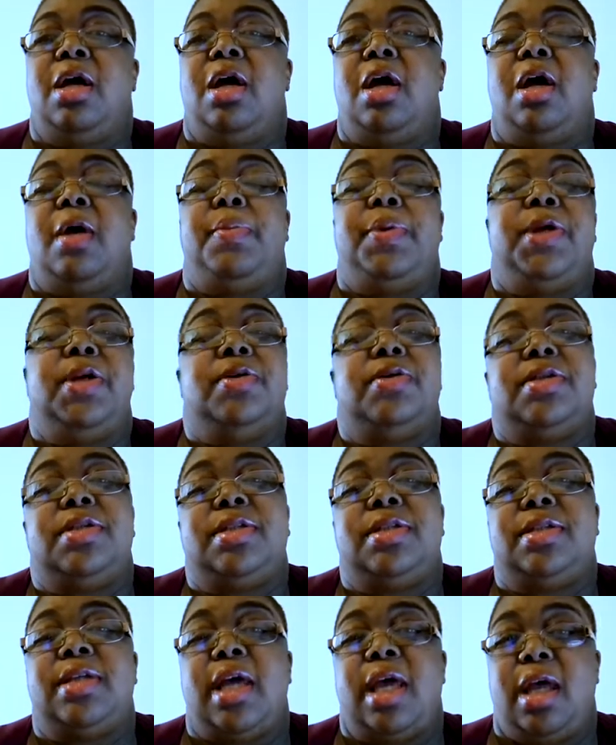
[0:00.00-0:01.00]
appears
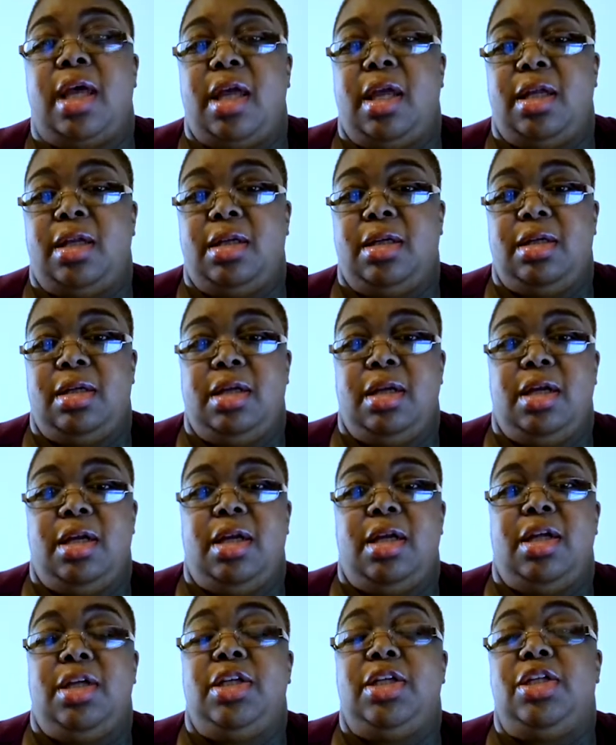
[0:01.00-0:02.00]
sad.
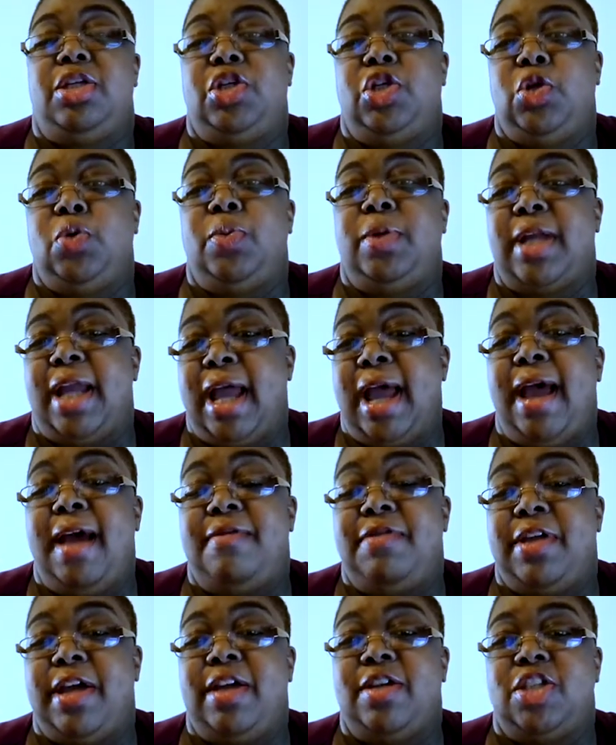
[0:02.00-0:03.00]
You would
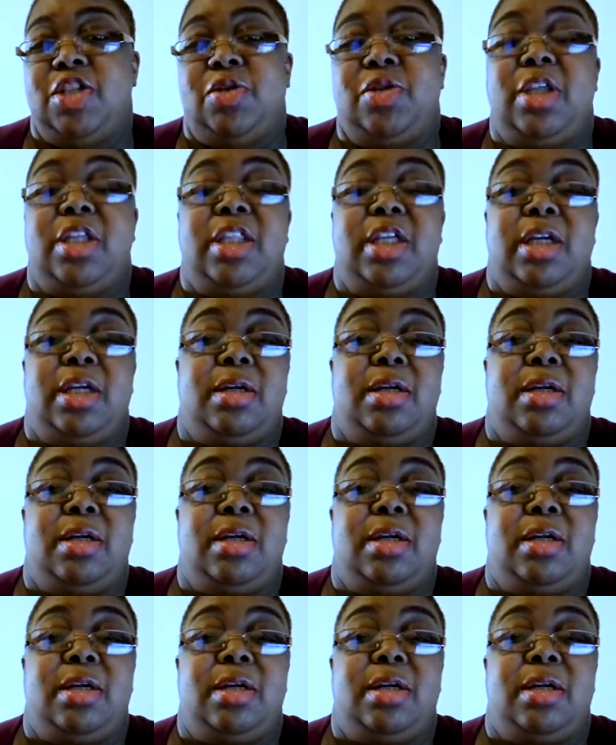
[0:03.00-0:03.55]
have that so that the